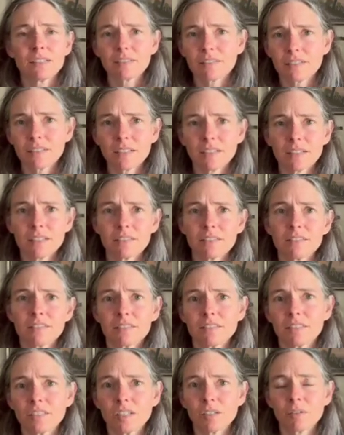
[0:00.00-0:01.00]
and
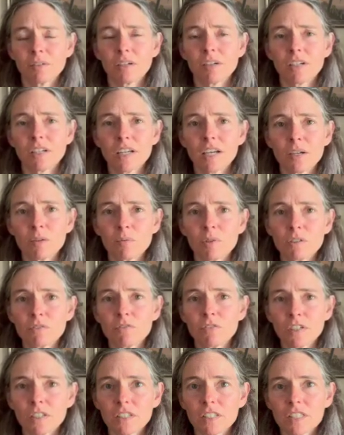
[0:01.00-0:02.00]
you know, I already had one
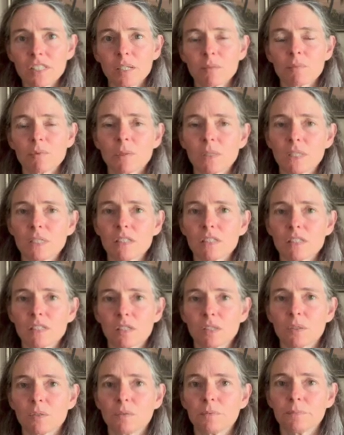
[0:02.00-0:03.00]
failed attempt with it,
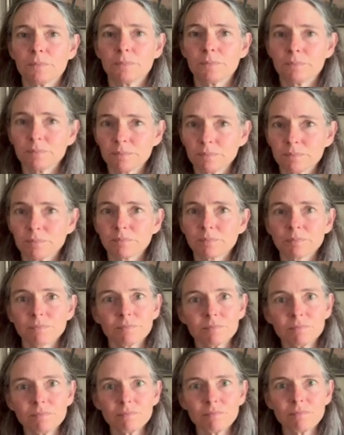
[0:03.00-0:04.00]
so
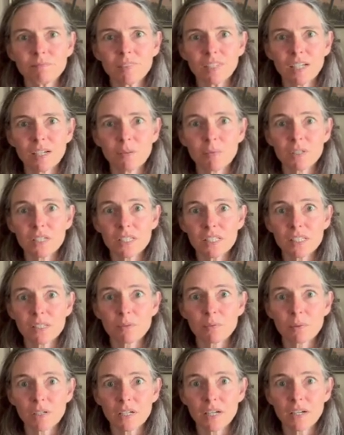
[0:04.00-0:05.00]
I want to see it
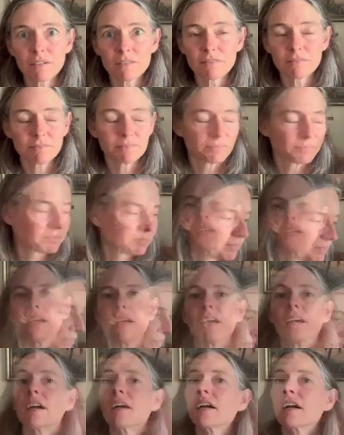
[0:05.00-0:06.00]
work out.
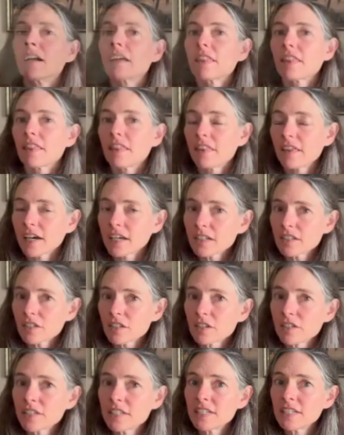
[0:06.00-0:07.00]
That is
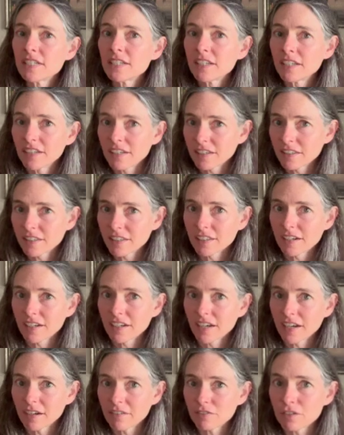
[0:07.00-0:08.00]
all the knitting that I
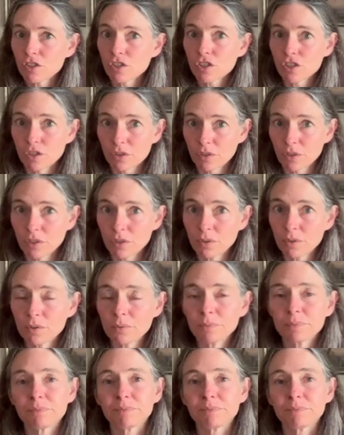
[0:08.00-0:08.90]
have to show you.